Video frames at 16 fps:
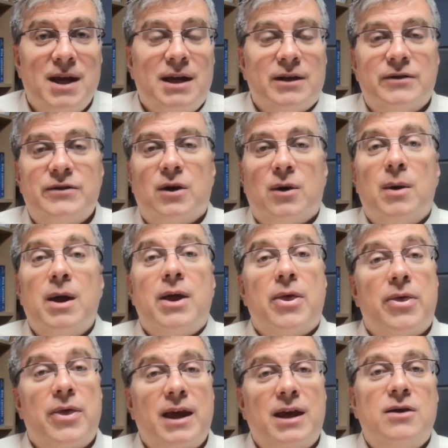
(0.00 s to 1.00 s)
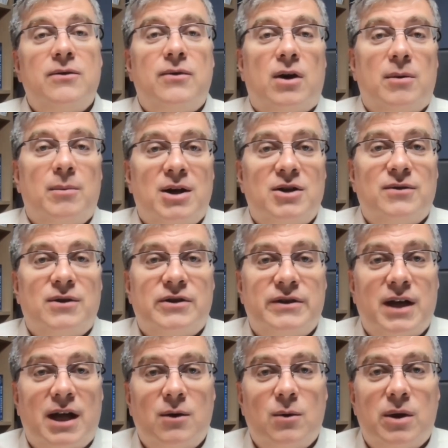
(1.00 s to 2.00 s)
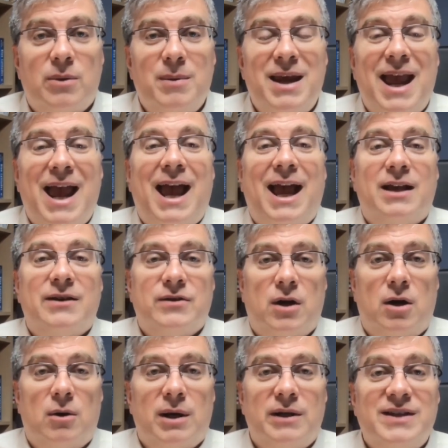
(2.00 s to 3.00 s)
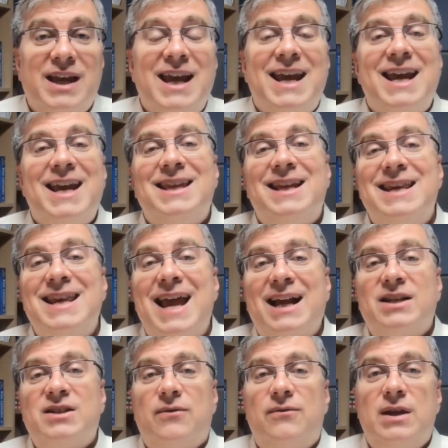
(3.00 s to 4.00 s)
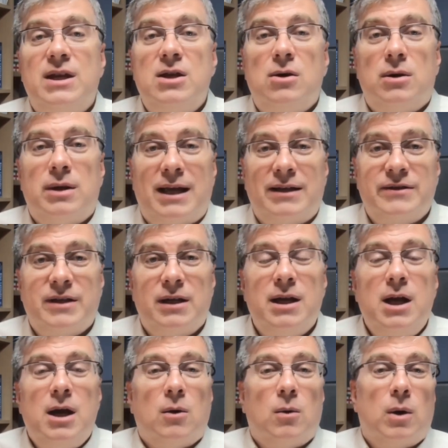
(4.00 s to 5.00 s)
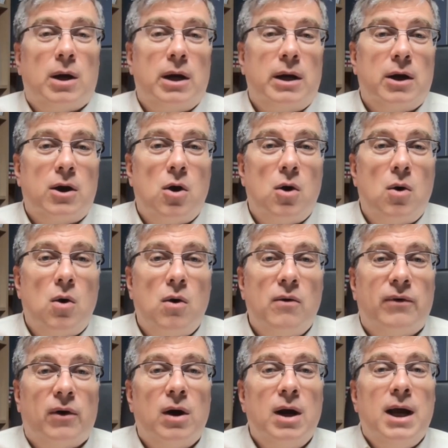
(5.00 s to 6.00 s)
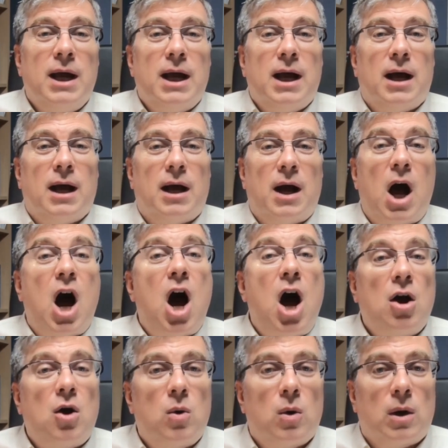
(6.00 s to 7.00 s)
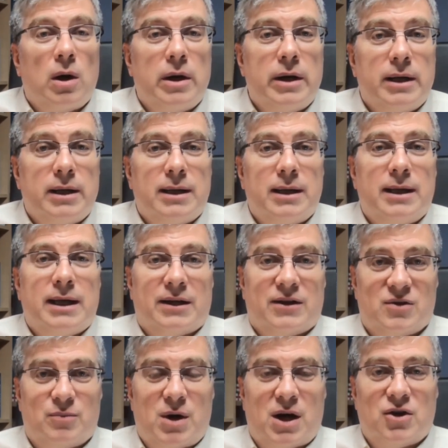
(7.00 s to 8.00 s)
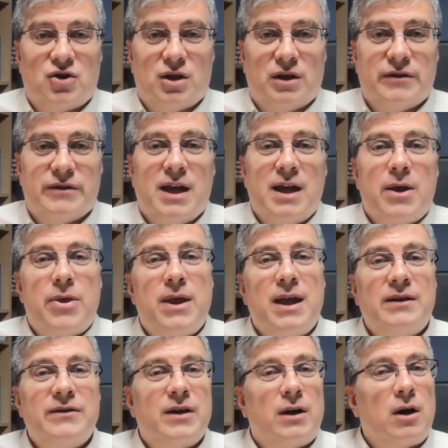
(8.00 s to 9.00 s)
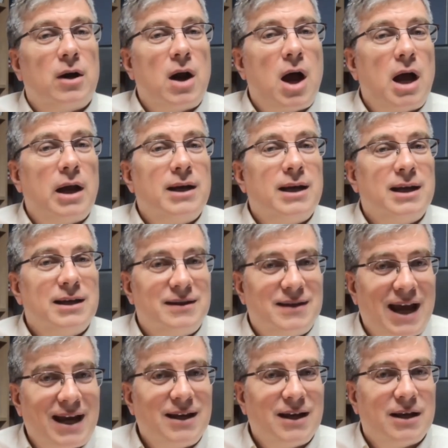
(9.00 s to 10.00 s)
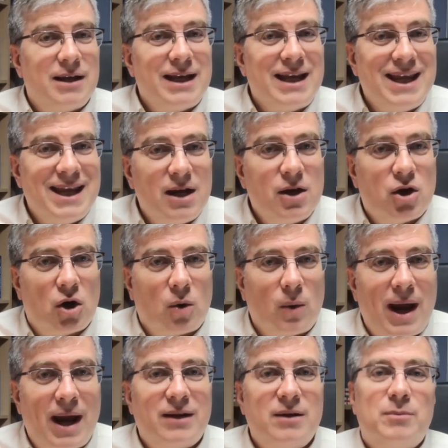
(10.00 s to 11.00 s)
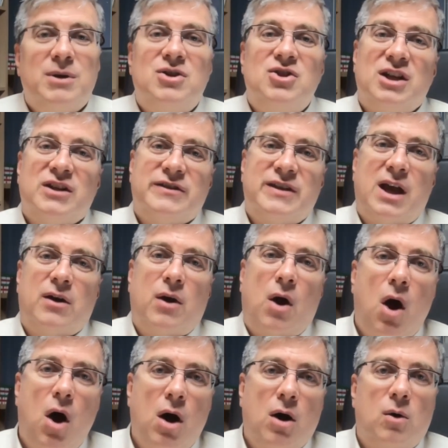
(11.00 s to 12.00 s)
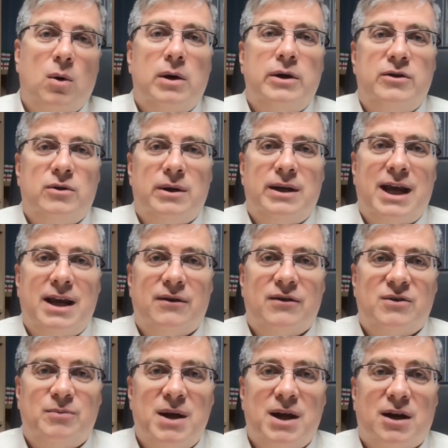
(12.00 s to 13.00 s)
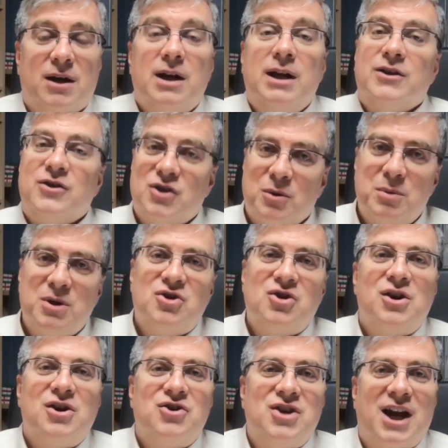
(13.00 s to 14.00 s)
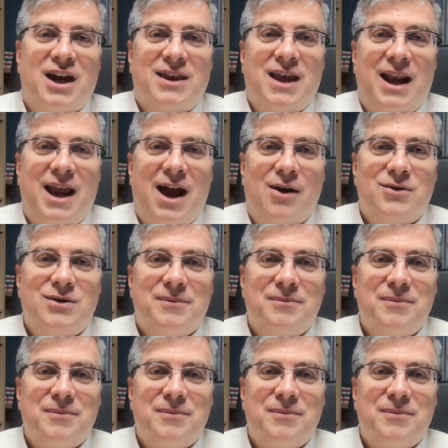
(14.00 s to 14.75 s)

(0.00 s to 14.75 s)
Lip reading: So thank you very much for studying with me, as always. In the next video lesson, we're going to go over awkward expressions, things that are not technically incorrect, but just sound awkward to a native speaker. So be sure to check that out.